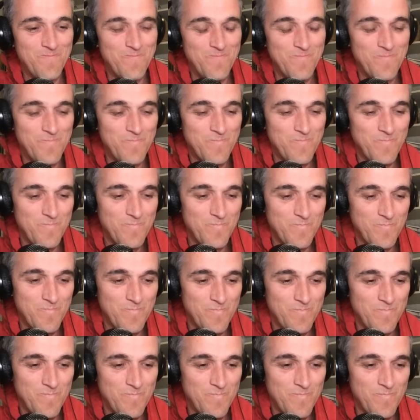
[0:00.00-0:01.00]

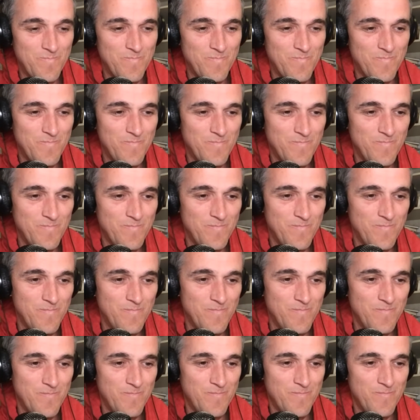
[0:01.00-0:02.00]

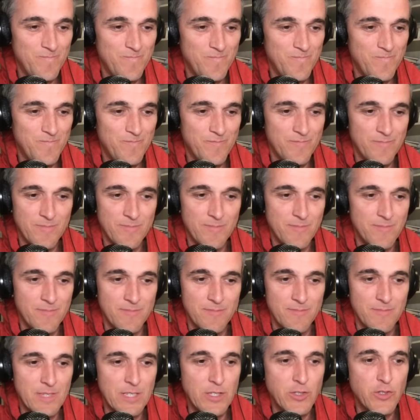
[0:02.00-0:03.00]

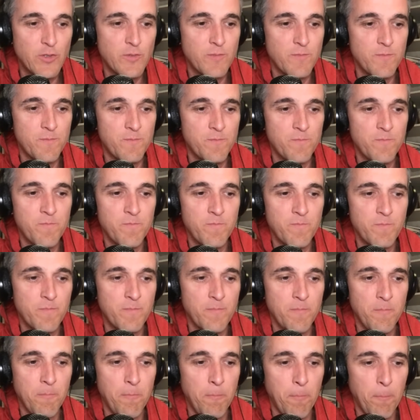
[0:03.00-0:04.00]

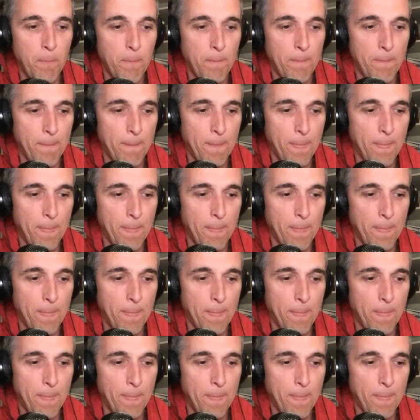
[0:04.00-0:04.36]
(not speaking)